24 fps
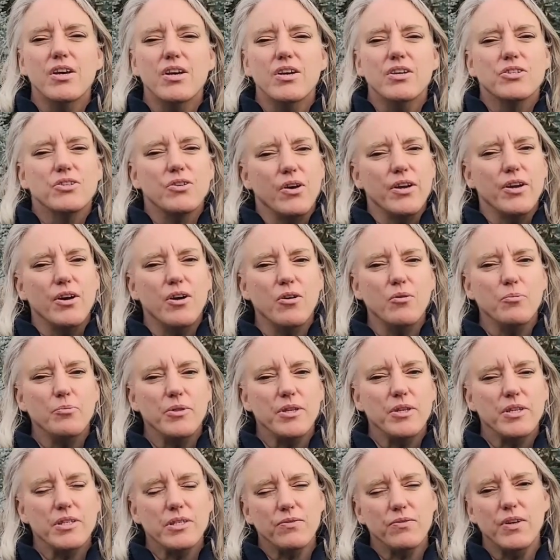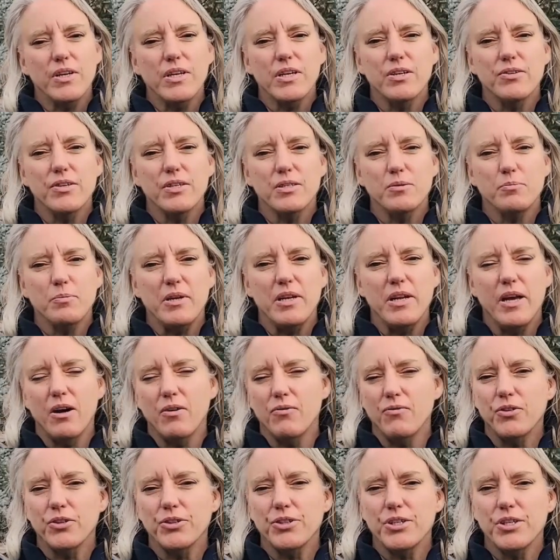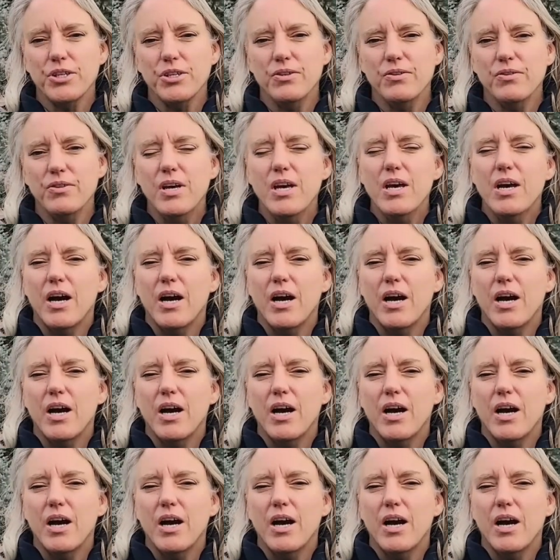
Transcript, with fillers: So I hope this video has been helpful to you.